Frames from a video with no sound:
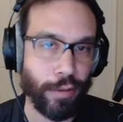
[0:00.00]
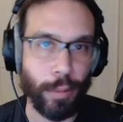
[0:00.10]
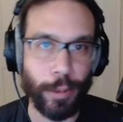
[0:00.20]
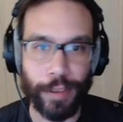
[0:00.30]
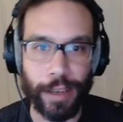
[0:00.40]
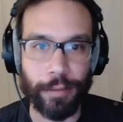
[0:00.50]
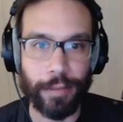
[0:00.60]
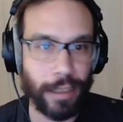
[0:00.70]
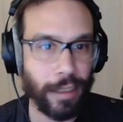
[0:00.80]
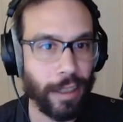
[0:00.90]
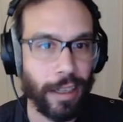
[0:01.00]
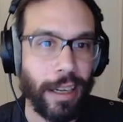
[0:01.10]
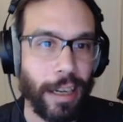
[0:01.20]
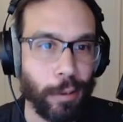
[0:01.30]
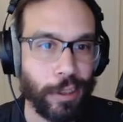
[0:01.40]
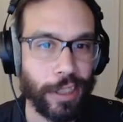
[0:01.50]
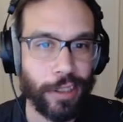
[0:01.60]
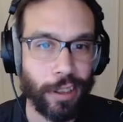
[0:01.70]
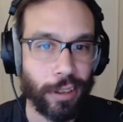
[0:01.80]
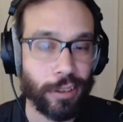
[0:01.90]
more rare. I would say the
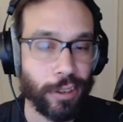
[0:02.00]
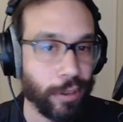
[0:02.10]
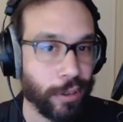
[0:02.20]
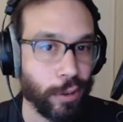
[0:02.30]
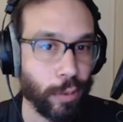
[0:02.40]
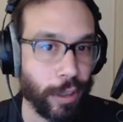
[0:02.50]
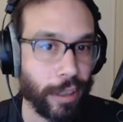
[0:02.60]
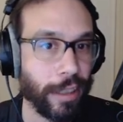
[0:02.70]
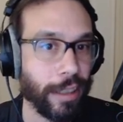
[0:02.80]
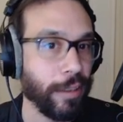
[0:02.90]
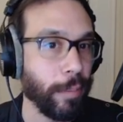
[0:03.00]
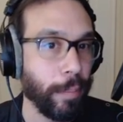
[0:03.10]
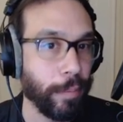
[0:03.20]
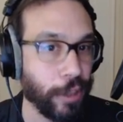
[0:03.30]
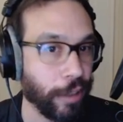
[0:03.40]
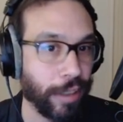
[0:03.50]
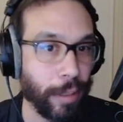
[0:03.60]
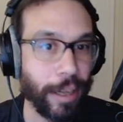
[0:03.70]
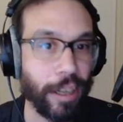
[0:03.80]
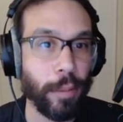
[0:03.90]
Dark Souls sword is generally
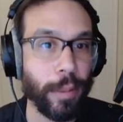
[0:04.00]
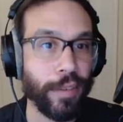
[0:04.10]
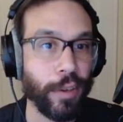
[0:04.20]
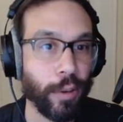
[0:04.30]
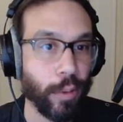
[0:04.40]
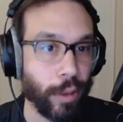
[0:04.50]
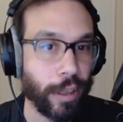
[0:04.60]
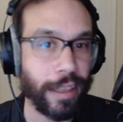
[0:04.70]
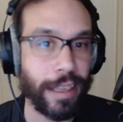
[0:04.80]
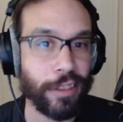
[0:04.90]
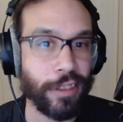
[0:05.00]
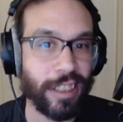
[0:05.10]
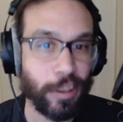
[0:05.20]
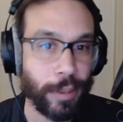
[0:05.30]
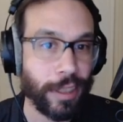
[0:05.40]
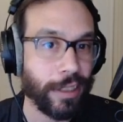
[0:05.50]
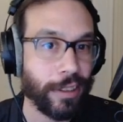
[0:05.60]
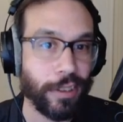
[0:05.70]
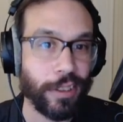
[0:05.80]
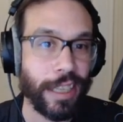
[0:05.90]
better, but if you're an orc, the extra expertise
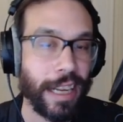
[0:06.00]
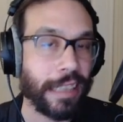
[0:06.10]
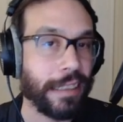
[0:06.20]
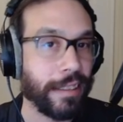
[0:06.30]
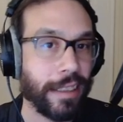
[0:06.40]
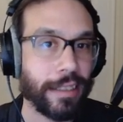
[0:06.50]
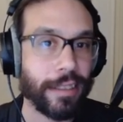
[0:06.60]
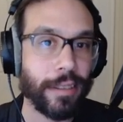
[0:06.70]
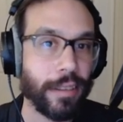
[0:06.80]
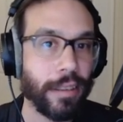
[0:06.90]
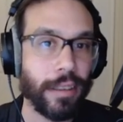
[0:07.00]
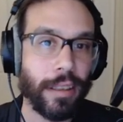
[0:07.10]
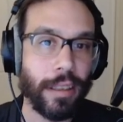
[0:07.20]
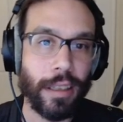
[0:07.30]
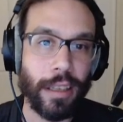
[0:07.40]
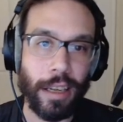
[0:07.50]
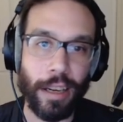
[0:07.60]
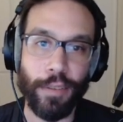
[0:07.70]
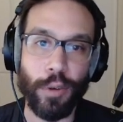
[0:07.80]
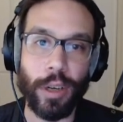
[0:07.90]
using an axe is nice.
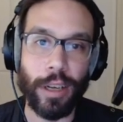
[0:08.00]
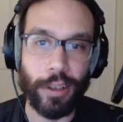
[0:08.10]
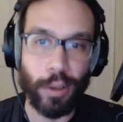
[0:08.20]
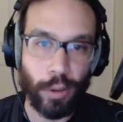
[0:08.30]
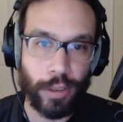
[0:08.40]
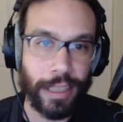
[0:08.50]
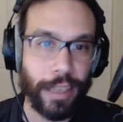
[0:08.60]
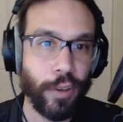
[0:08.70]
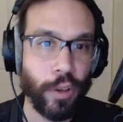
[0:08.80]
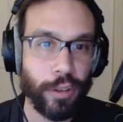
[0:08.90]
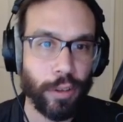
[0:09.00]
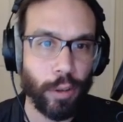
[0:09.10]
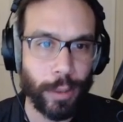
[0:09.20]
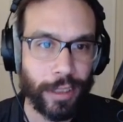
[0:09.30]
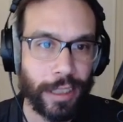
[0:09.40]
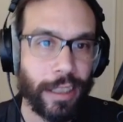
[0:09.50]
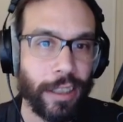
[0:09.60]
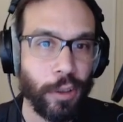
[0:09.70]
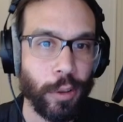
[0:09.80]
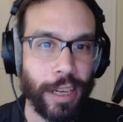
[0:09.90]
For Unholy, if you're dual wielding,
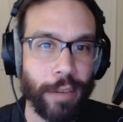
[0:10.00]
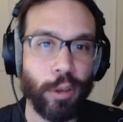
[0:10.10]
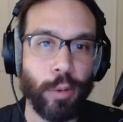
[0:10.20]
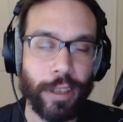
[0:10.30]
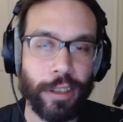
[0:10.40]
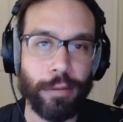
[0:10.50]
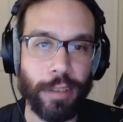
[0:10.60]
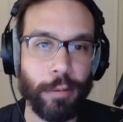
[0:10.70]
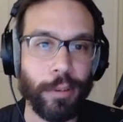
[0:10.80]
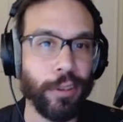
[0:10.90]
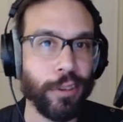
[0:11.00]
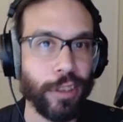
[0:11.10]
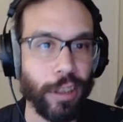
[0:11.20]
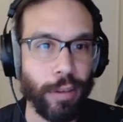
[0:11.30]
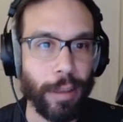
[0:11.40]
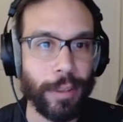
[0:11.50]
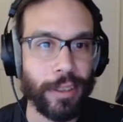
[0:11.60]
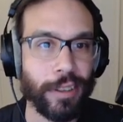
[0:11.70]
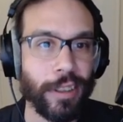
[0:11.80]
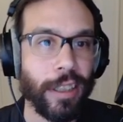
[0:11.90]
you are not required to run with 2 slow
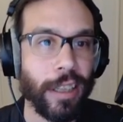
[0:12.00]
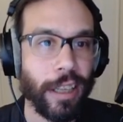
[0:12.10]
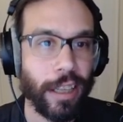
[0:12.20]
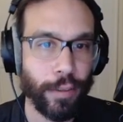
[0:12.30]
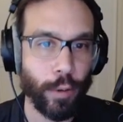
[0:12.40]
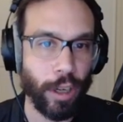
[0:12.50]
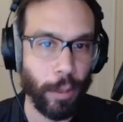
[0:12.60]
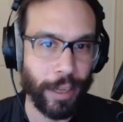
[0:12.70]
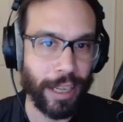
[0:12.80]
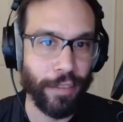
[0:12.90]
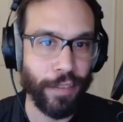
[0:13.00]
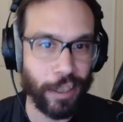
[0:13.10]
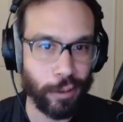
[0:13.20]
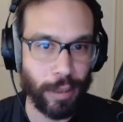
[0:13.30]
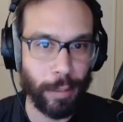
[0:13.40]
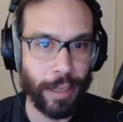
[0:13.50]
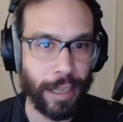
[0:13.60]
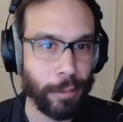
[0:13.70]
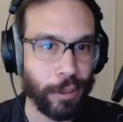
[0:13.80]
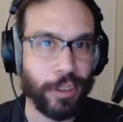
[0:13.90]
weapons, therefore opening up fast weapon
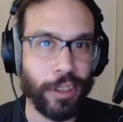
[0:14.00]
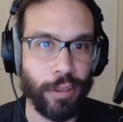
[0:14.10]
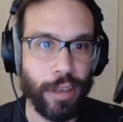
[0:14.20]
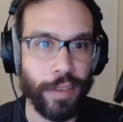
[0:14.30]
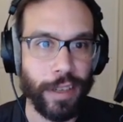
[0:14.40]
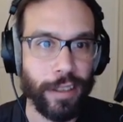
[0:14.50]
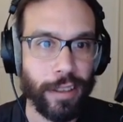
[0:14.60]
options in your offhand.